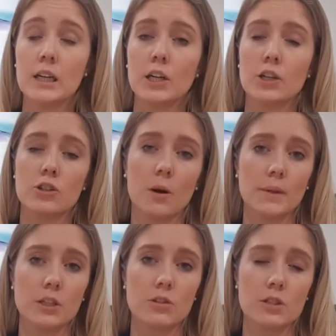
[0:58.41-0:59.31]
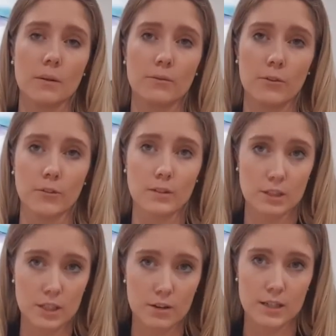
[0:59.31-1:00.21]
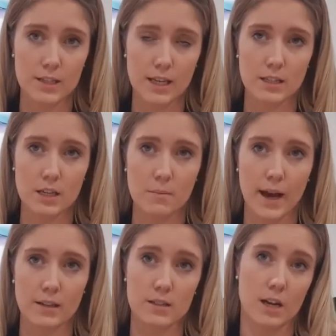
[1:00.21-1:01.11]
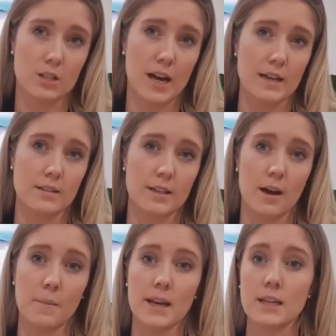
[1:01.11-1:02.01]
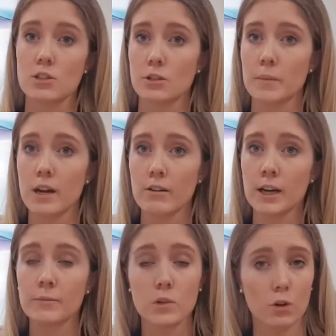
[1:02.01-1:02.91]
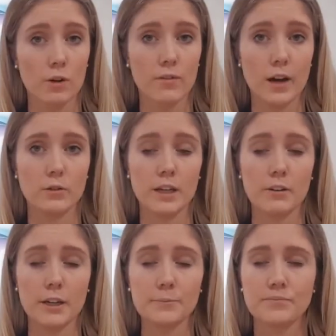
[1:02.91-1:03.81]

You'd normally use them for serious things in a matter such as an interim hearing or a final hearing.